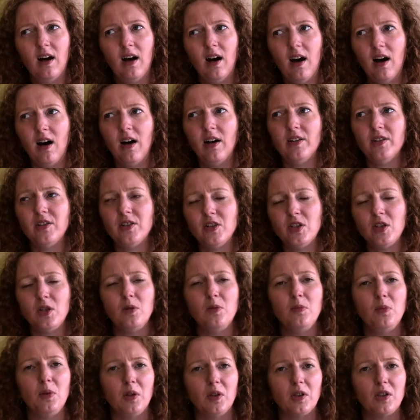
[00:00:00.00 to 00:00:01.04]
on
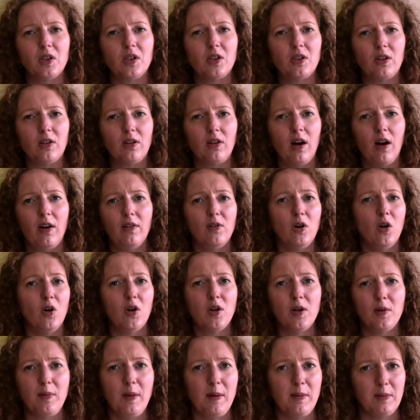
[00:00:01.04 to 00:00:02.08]
too much of
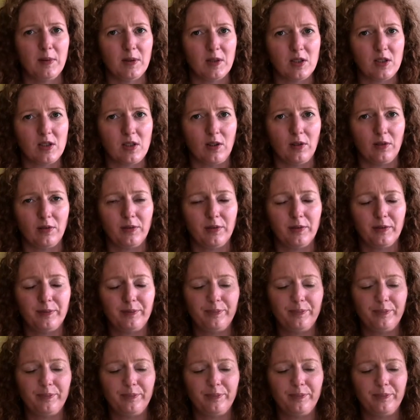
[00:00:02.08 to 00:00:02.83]
other people's stuff.